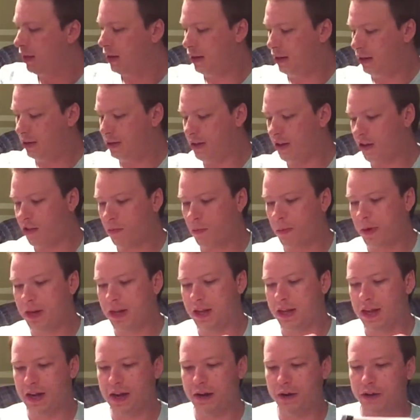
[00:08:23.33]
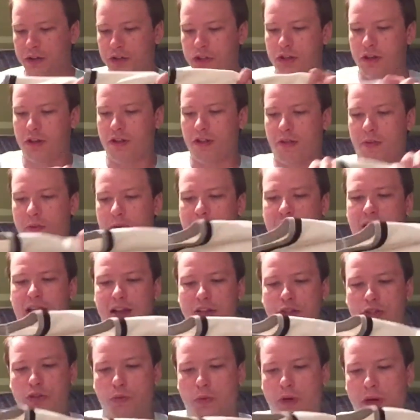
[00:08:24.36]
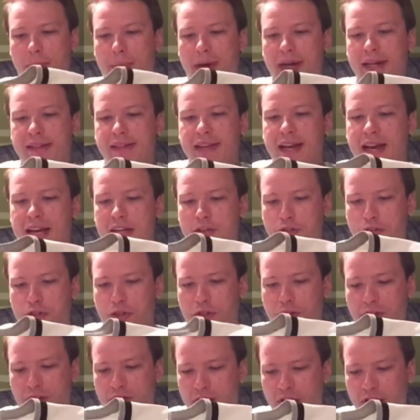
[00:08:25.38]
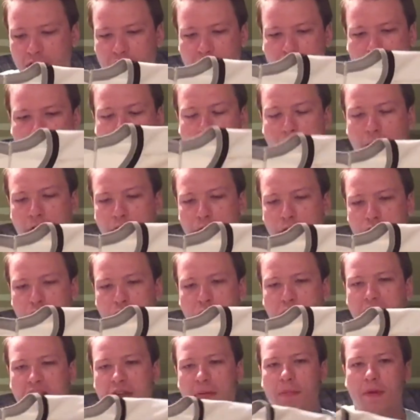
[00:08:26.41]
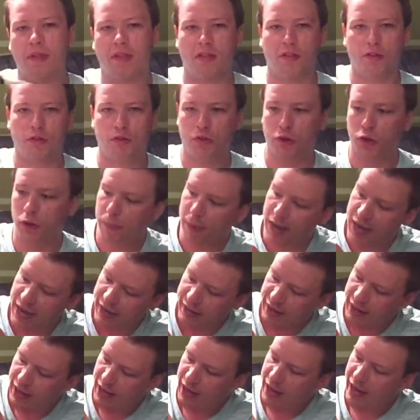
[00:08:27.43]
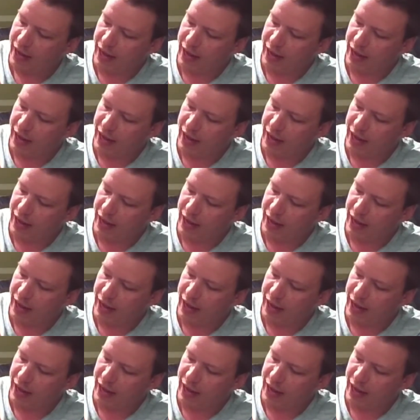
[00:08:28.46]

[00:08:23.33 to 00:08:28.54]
Now this one here is just is actually one of my dad's jerseys, smaller jersey, but it's a throwback.